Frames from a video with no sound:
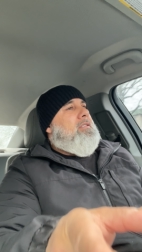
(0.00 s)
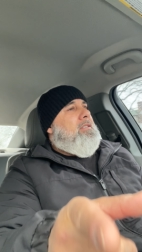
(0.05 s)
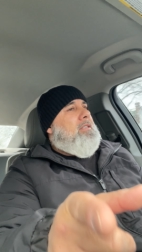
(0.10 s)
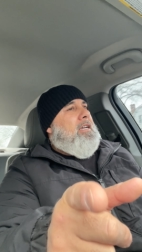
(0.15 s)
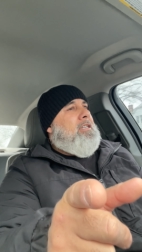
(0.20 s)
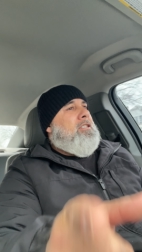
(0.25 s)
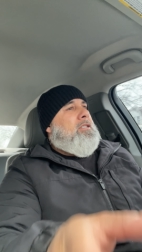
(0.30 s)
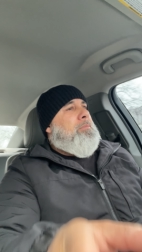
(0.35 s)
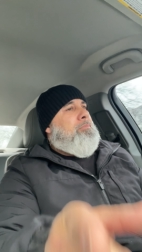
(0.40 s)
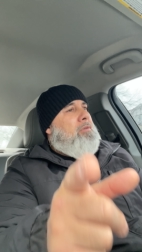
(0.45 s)

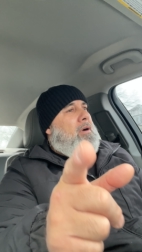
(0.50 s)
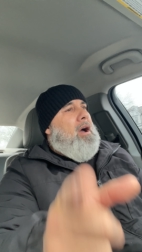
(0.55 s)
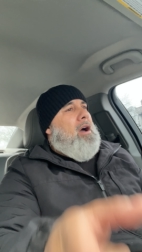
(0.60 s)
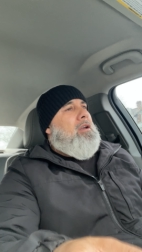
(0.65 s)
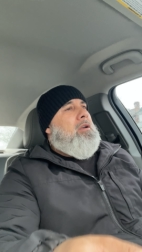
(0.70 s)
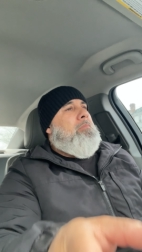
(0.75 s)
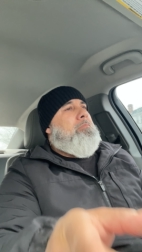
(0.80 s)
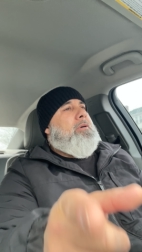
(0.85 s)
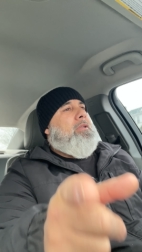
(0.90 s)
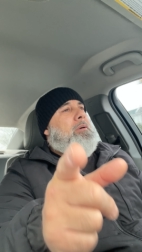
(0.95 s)
that's the
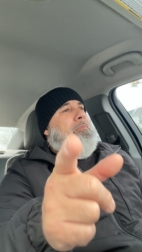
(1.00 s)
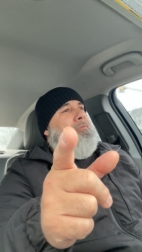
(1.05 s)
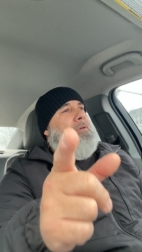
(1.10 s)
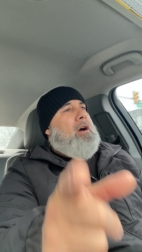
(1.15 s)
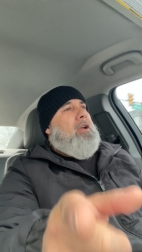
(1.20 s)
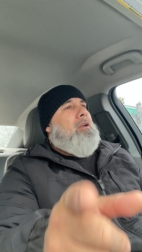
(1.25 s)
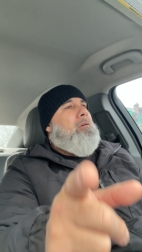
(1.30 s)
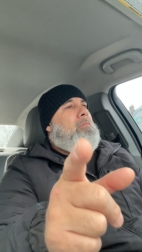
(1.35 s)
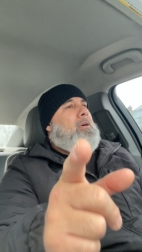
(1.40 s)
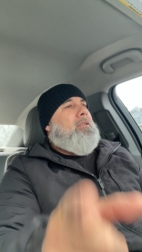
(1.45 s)
problem but the
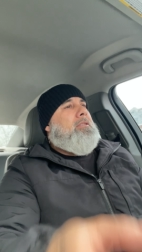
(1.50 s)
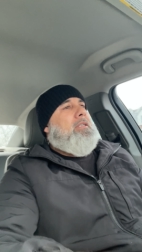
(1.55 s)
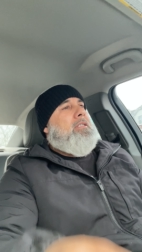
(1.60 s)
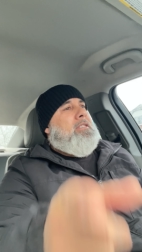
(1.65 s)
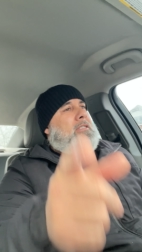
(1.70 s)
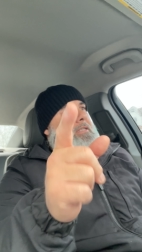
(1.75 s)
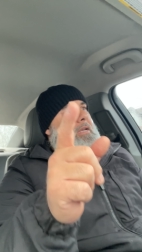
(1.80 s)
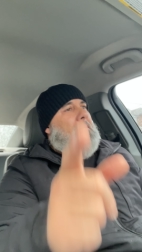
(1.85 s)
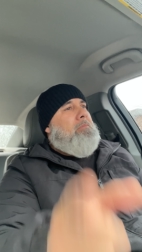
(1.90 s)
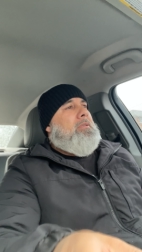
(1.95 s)
problem is that
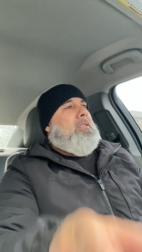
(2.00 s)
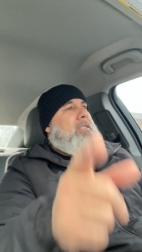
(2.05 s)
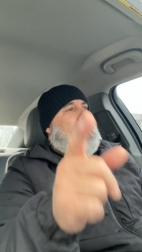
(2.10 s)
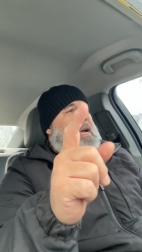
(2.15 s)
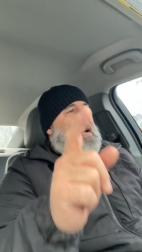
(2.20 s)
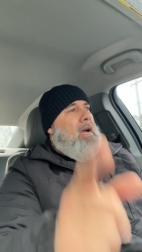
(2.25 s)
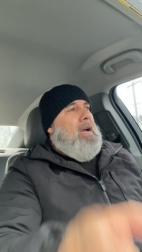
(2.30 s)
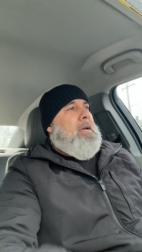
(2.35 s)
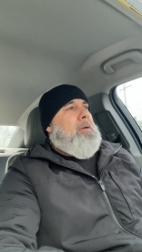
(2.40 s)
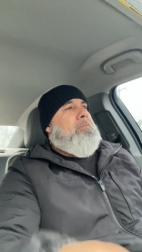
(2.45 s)

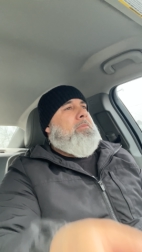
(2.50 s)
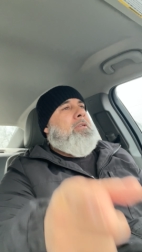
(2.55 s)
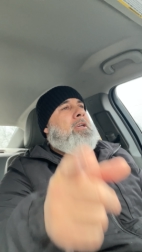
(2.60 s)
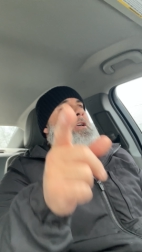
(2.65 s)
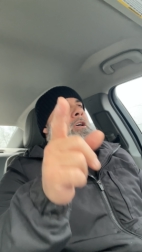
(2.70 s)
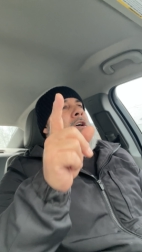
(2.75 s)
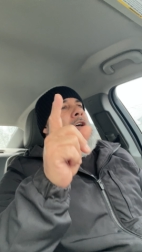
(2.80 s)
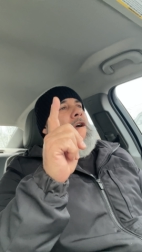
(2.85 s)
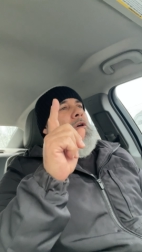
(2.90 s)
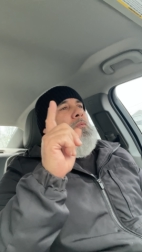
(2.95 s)
sometimes
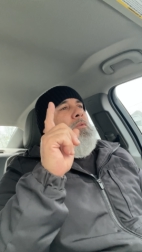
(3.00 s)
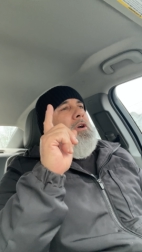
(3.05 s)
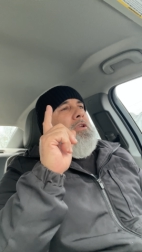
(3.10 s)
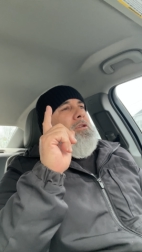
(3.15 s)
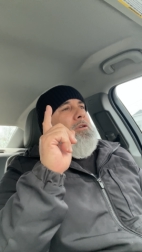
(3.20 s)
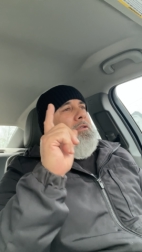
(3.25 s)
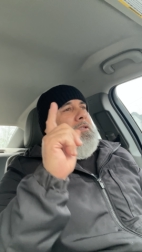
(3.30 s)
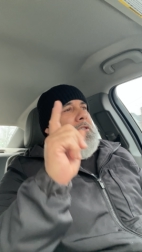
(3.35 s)
when you